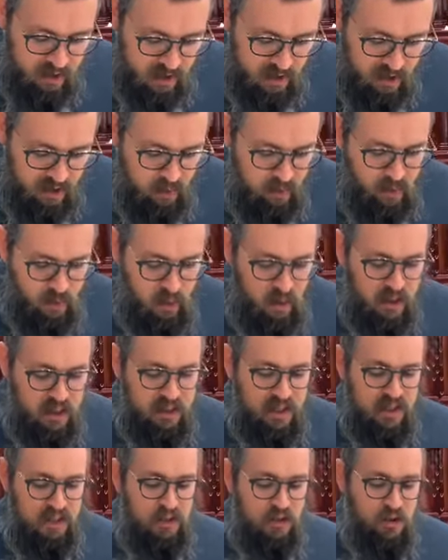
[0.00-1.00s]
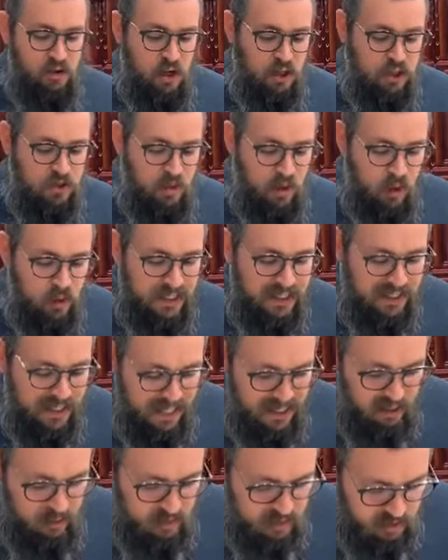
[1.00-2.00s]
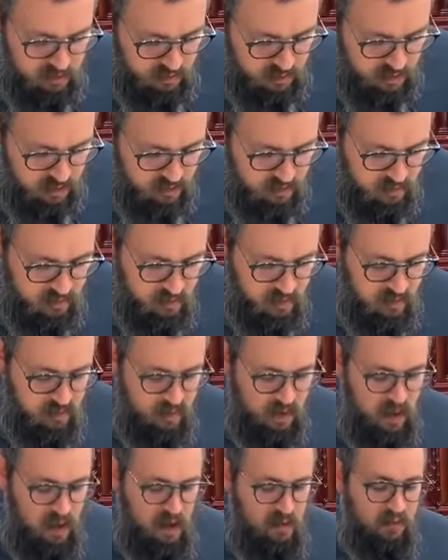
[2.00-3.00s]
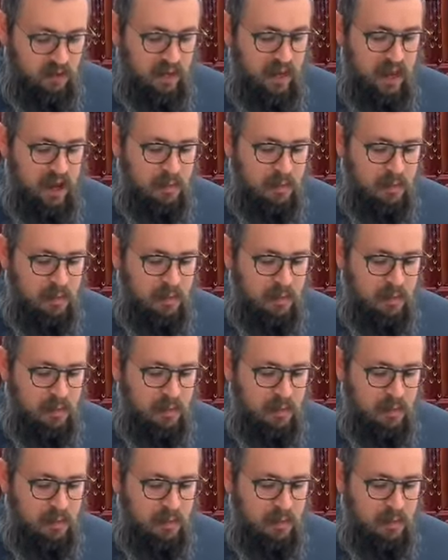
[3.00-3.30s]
Number one, that the Krashim are only like mitzvahs. And